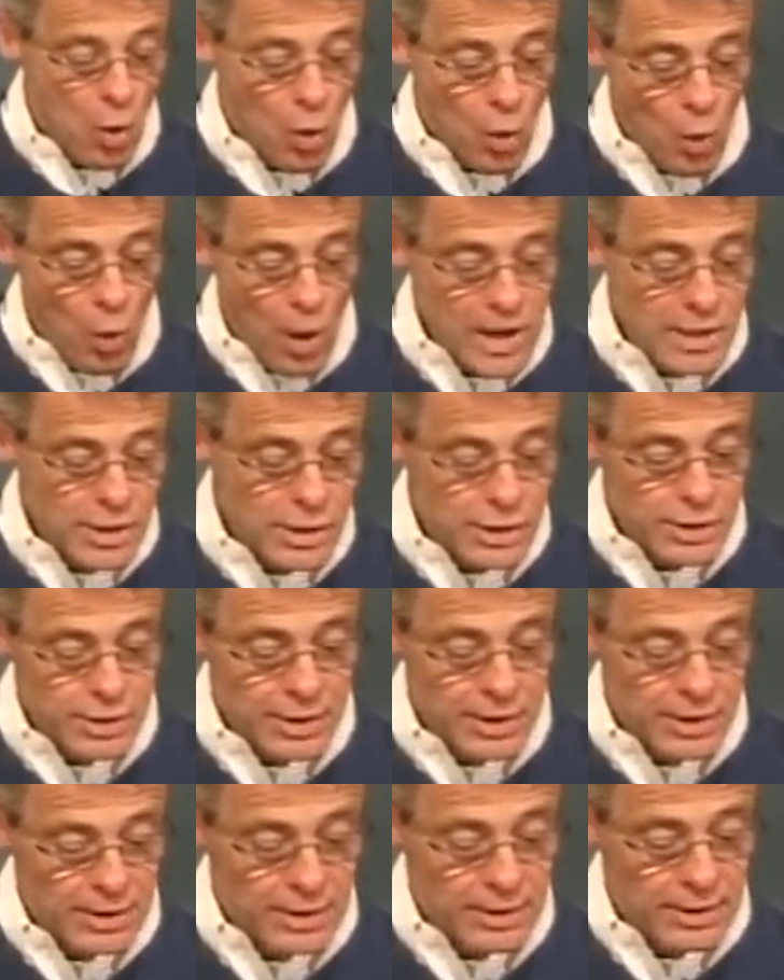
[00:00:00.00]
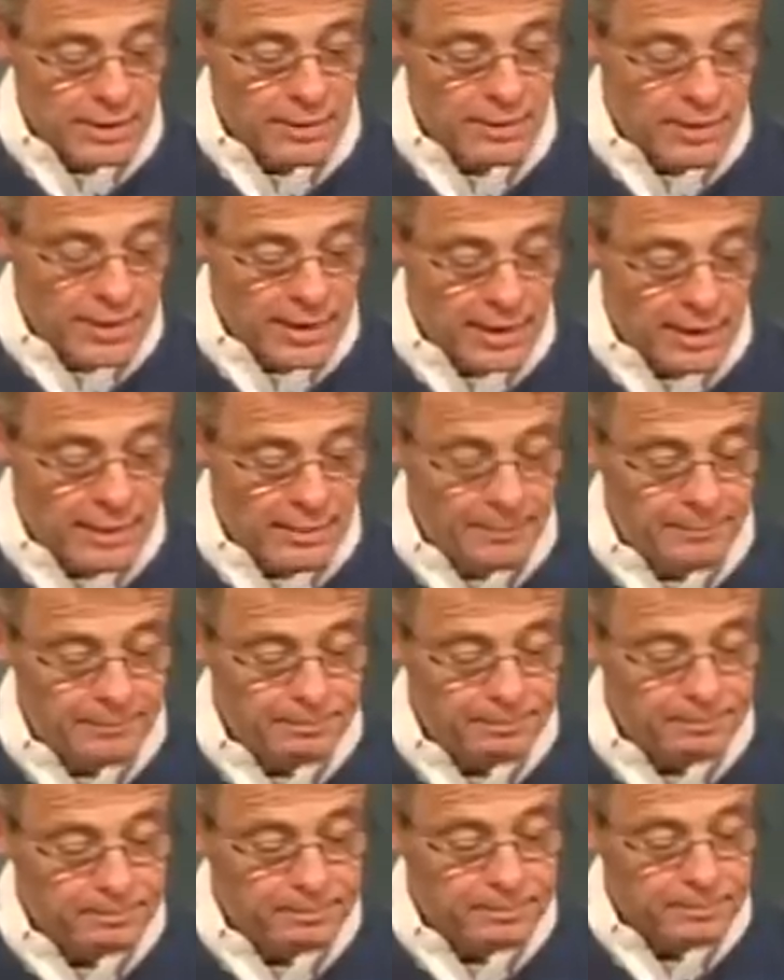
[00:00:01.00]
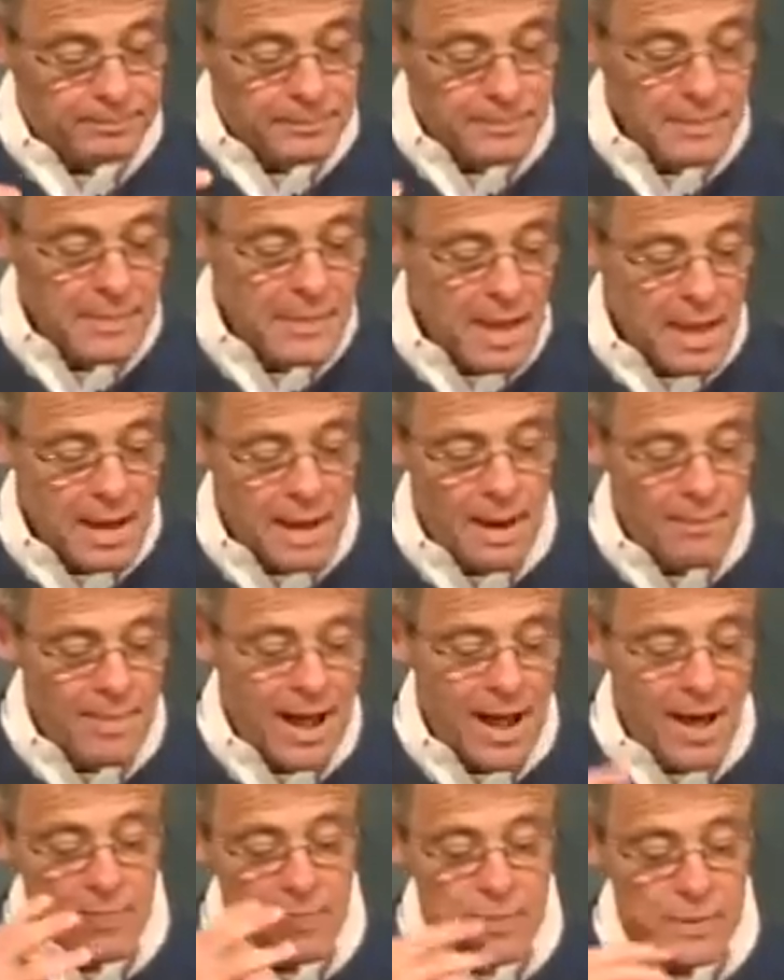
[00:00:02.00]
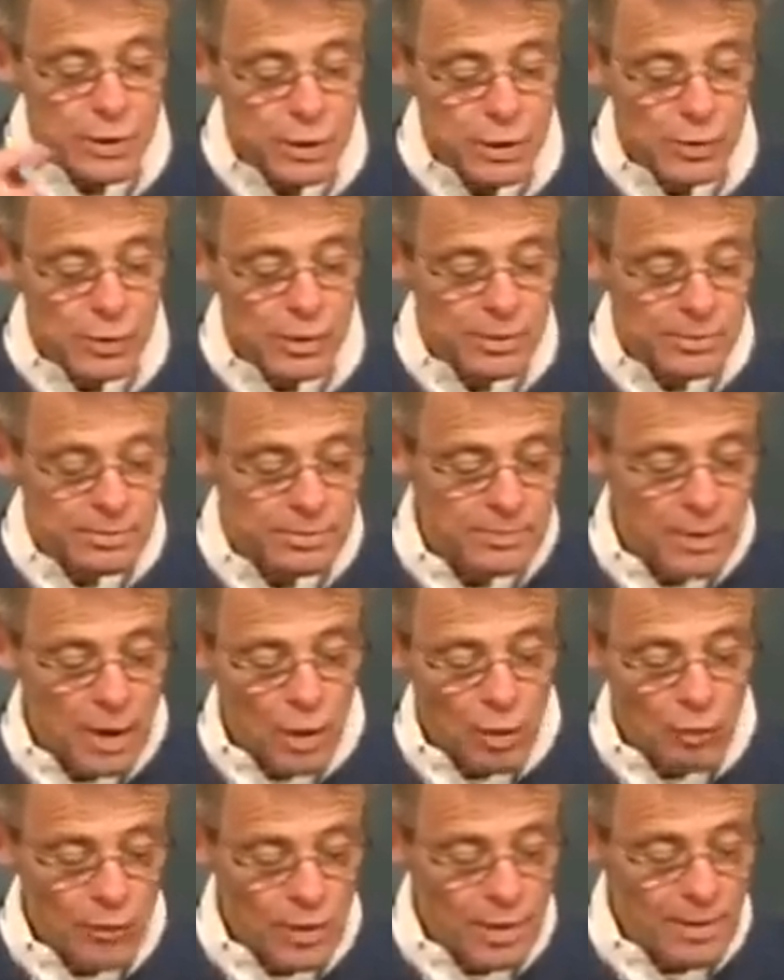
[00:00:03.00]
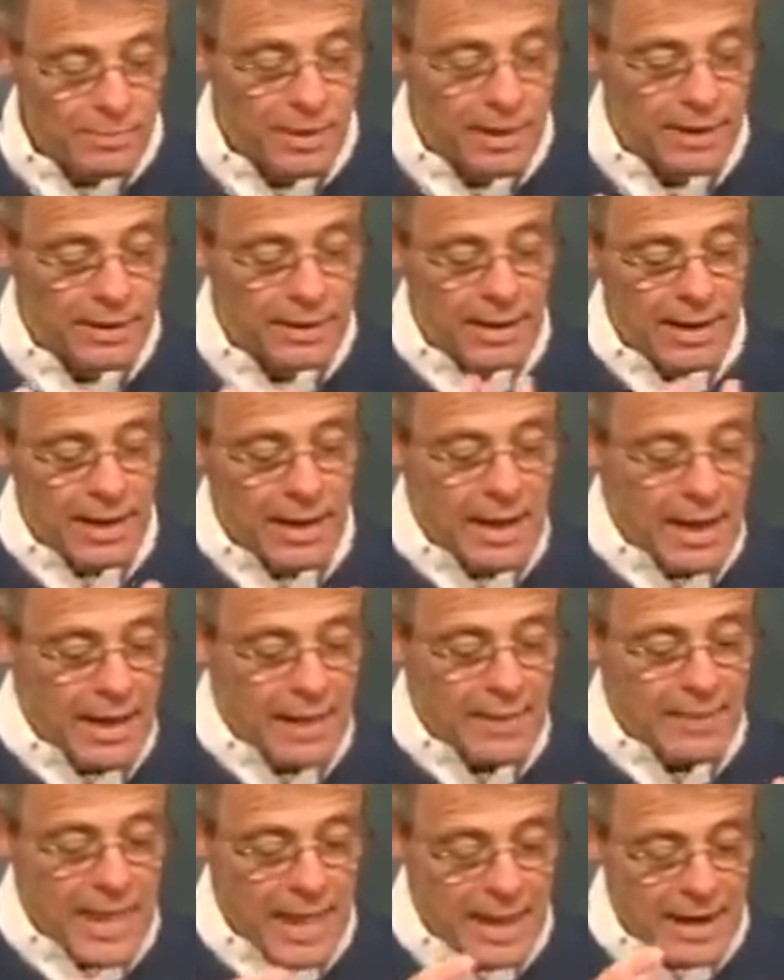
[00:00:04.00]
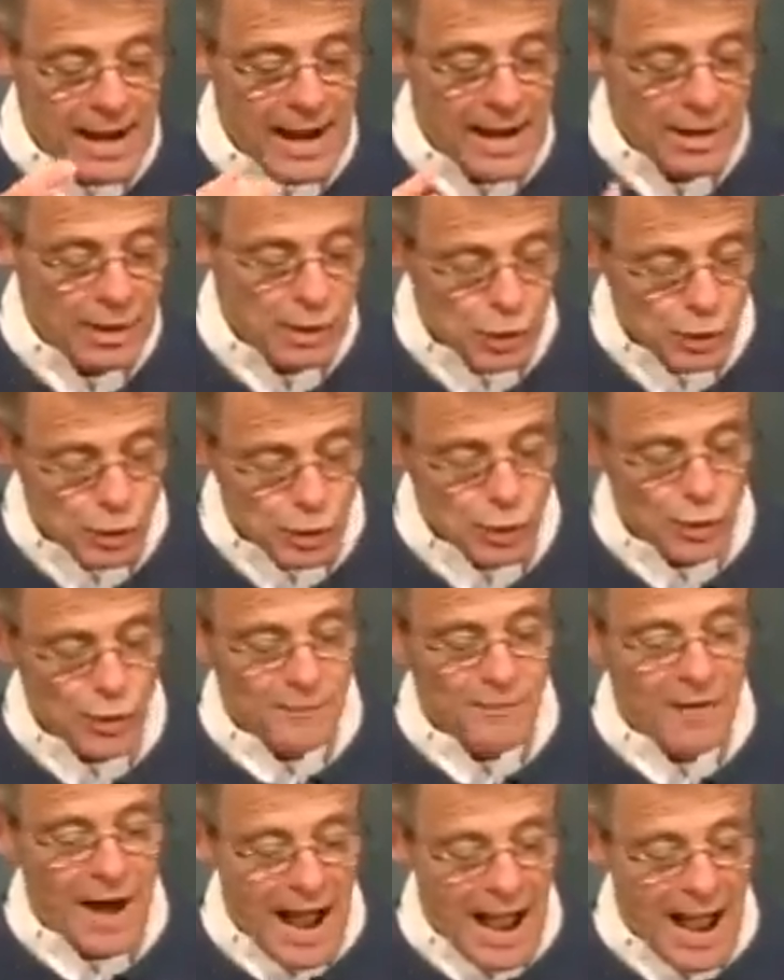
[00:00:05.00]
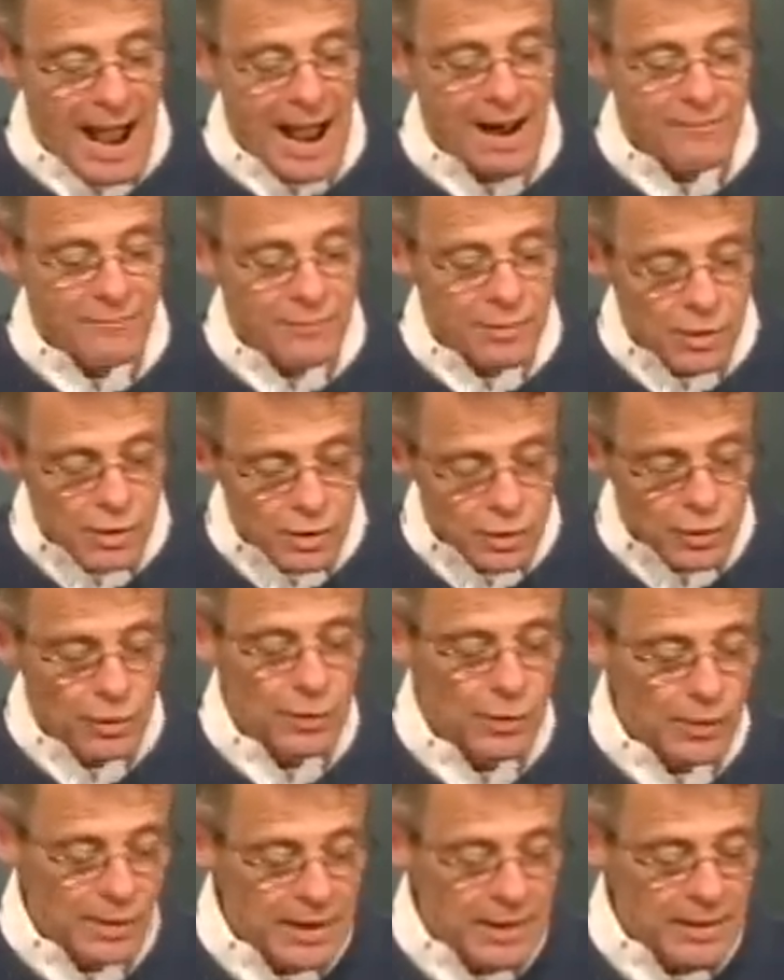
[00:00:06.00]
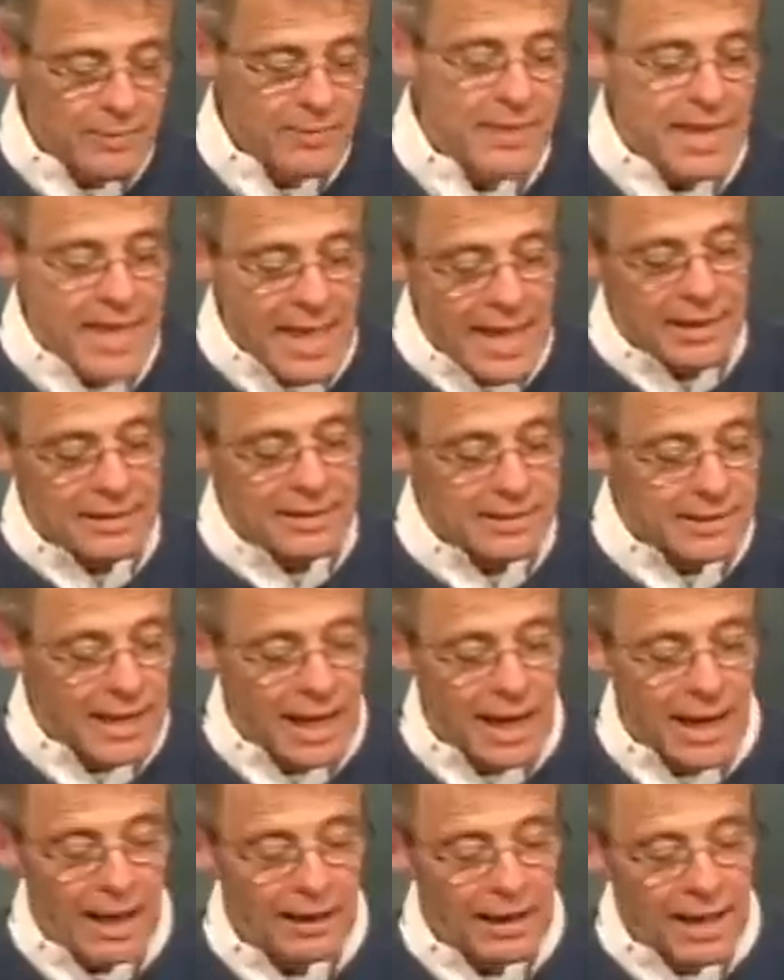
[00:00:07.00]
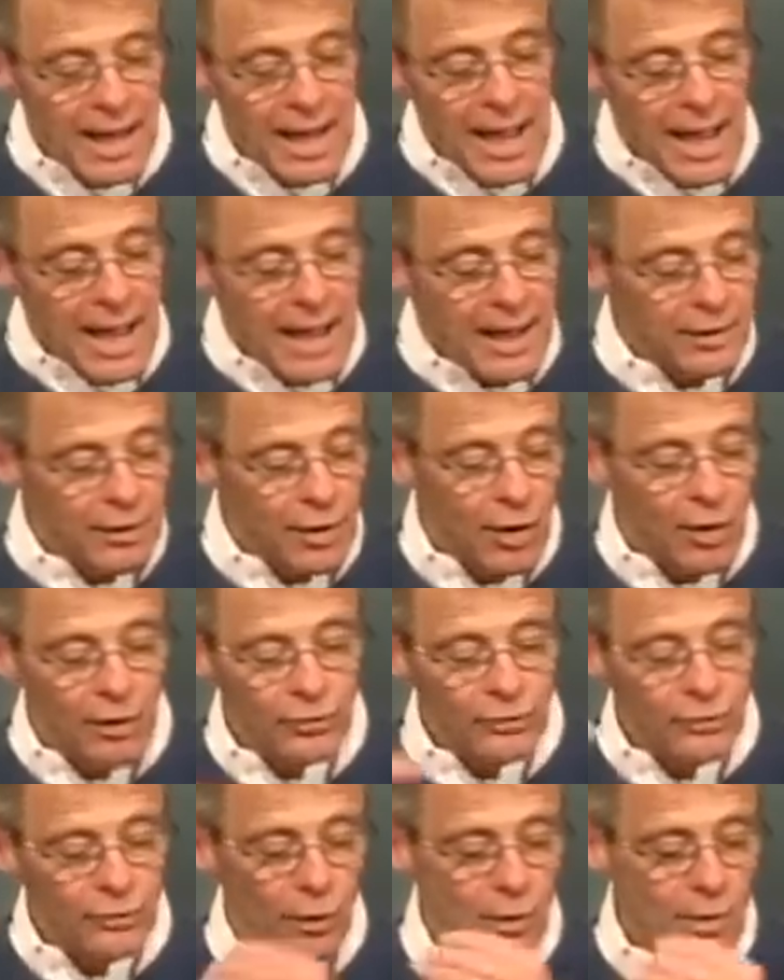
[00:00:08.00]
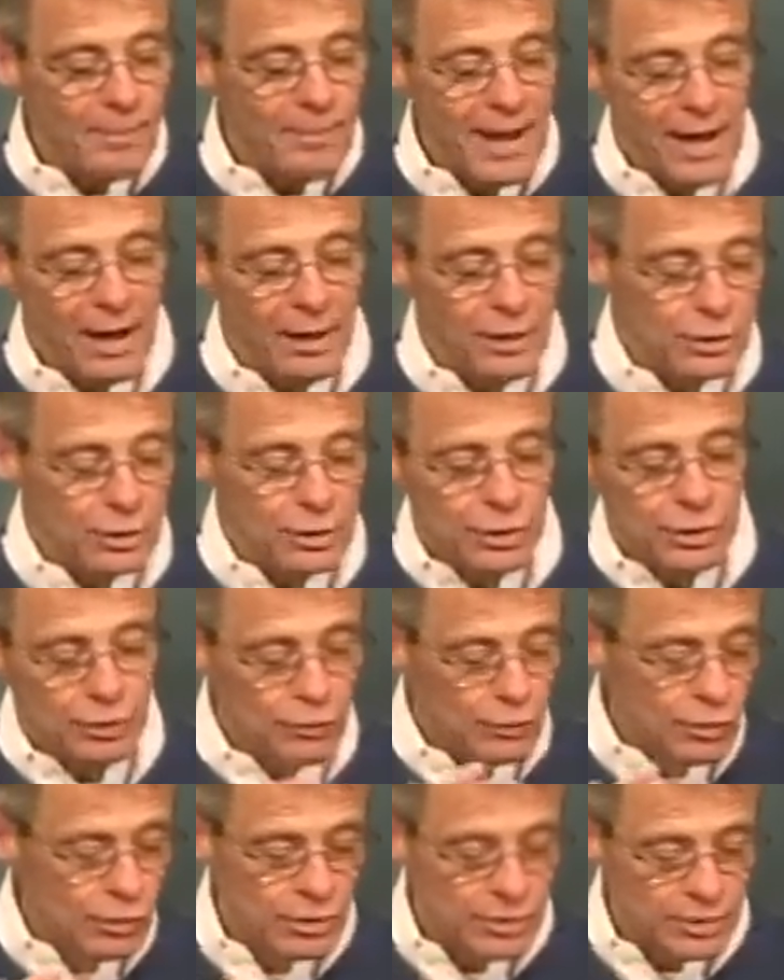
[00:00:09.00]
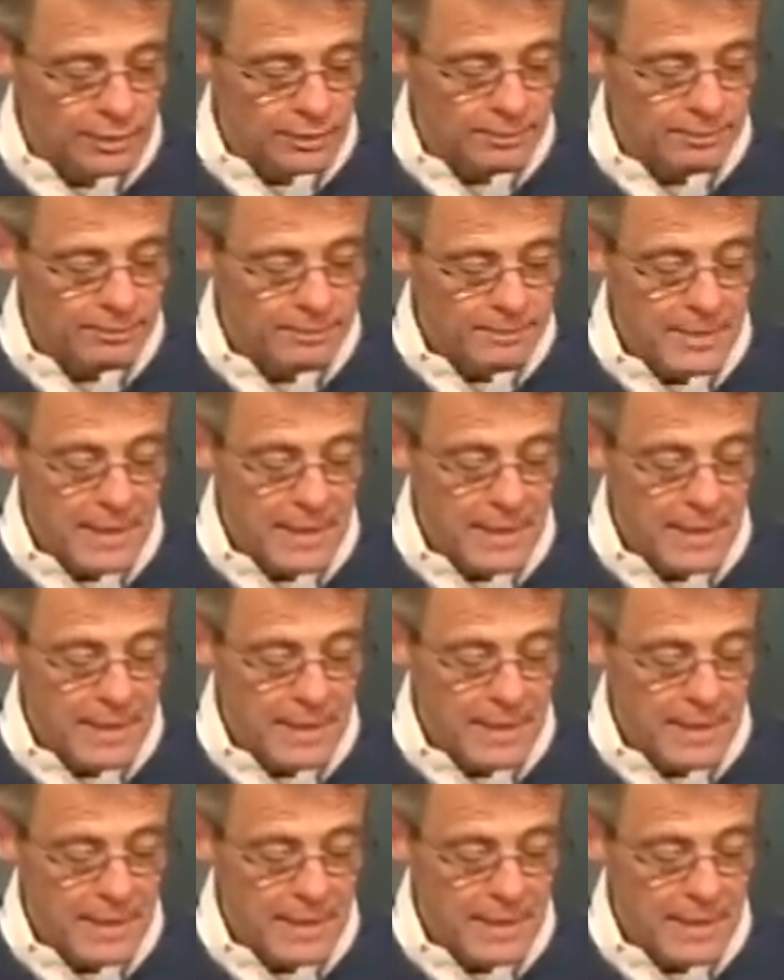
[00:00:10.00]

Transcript: questioned them about the Jewish remnant that had survived during the exile, and also about Jerusalem.